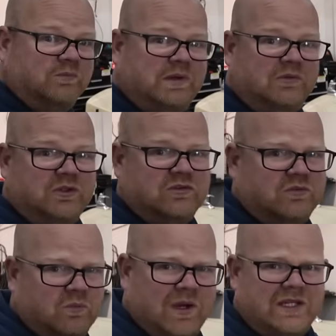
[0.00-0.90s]
of people using
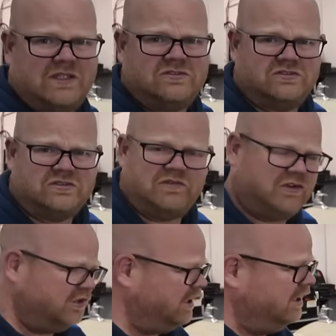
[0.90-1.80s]
for weddings and stuff
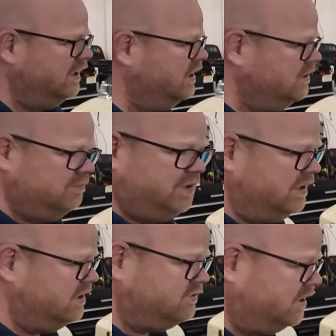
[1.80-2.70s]
like that, but
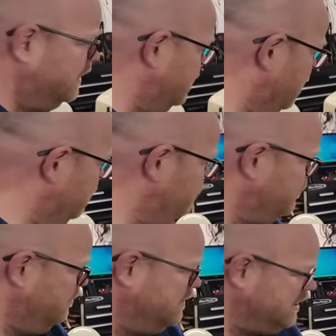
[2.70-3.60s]
it is a kit car. It's
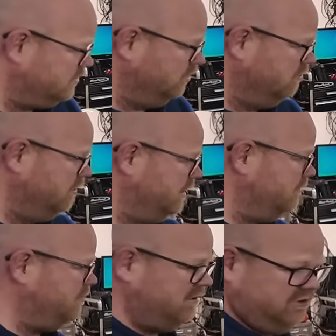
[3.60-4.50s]
got a mini door on it,
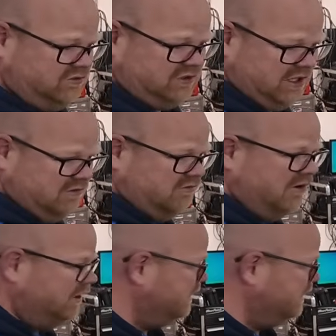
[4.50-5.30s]
apparently Sierra running